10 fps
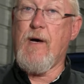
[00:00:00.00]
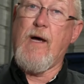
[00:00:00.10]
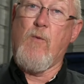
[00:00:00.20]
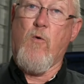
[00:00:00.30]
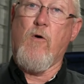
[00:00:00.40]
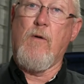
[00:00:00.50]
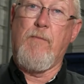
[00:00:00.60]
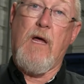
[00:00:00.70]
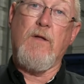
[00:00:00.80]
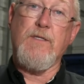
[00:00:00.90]
by a
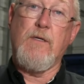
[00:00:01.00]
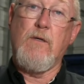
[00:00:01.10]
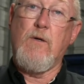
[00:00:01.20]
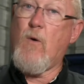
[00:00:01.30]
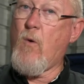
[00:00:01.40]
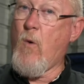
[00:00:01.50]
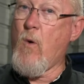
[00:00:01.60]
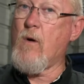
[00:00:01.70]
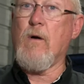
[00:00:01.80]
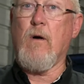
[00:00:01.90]
worn belt
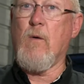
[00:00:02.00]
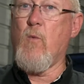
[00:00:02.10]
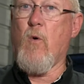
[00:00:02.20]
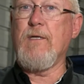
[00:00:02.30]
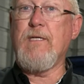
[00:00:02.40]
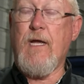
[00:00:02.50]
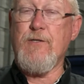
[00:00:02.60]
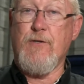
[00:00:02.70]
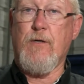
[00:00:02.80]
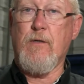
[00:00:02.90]
or a worn
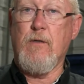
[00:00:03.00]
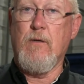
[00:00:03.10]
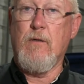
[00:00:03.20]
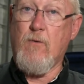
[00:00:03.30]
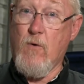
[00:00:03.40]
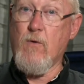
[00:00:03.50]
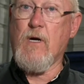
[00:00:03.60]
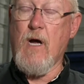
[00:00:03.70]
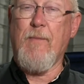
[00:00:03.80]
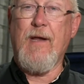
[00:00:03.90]
tensioner, or a
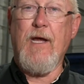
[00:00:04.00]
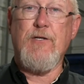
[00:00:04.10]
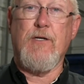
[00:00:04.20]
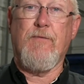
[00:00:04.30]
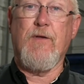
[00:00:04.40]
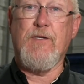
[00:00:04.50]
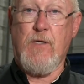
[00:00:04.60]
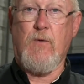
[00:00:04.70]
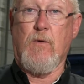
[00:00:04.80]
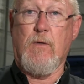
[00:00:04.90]
combination of the
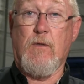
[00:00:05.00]
two.